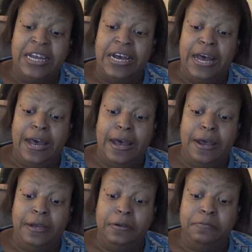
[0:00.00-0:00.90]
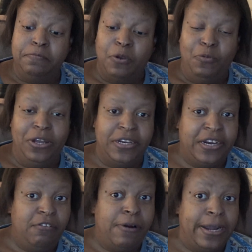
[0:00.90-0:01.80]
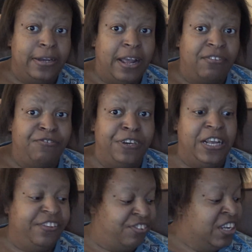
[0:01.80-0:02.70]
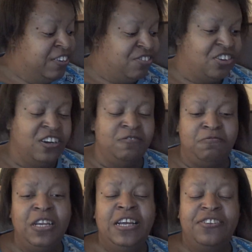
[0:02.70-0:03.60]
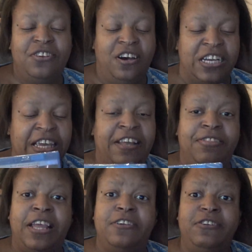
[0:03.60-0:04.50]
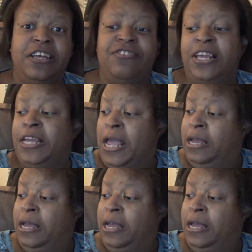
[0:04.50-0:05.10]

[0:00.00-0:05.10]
We'll get it right next release. So again, thank you, Disney.